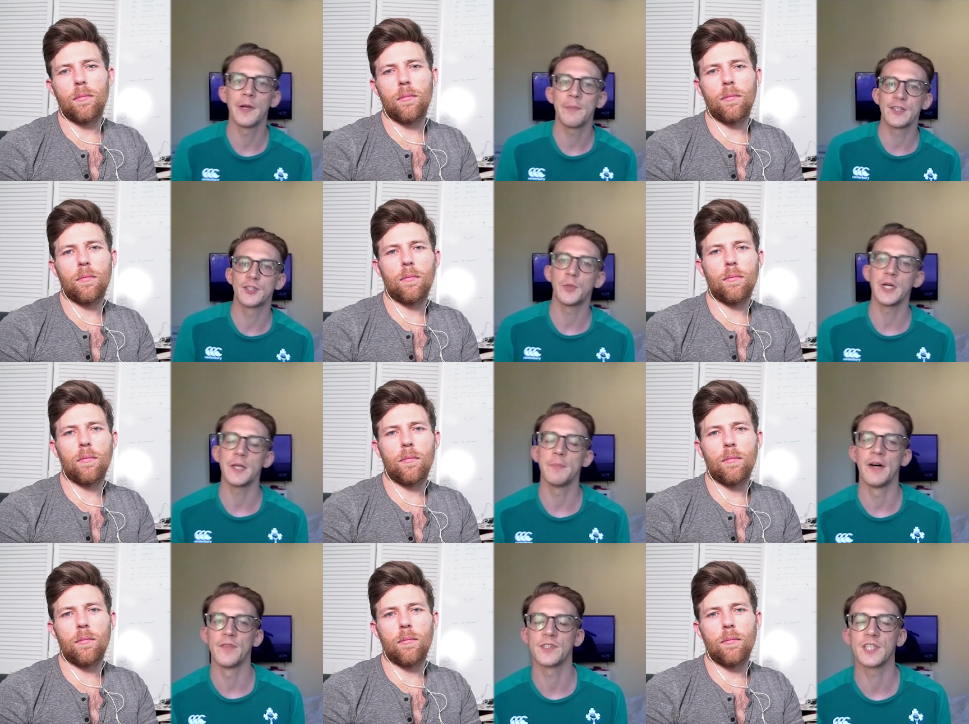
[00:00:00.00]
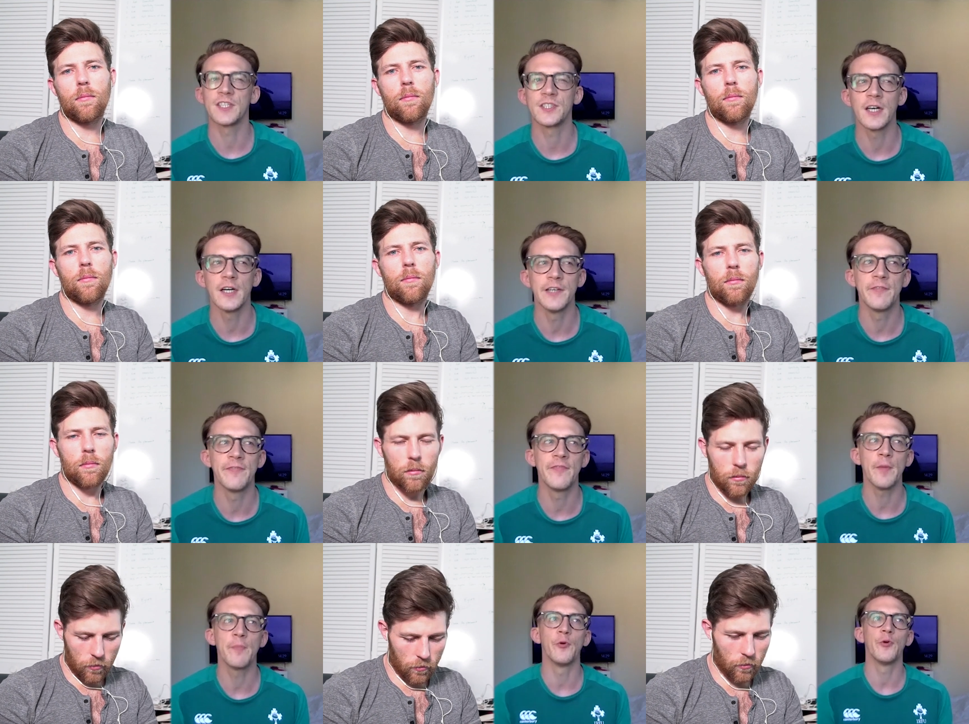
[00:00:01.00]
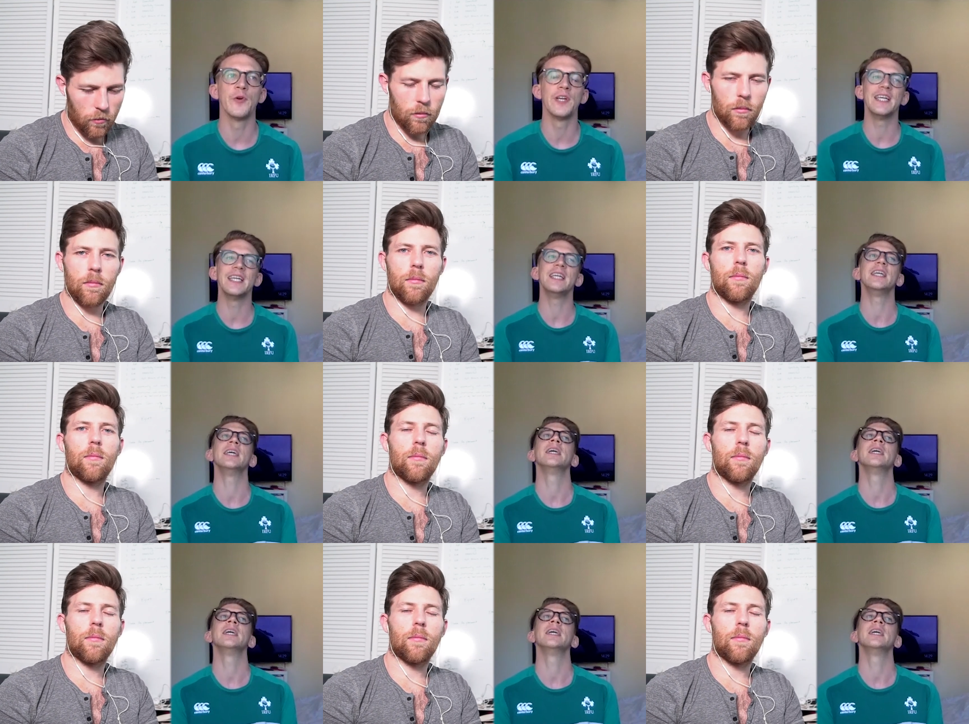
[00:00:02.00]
Speaker 1: about twenty months. I started February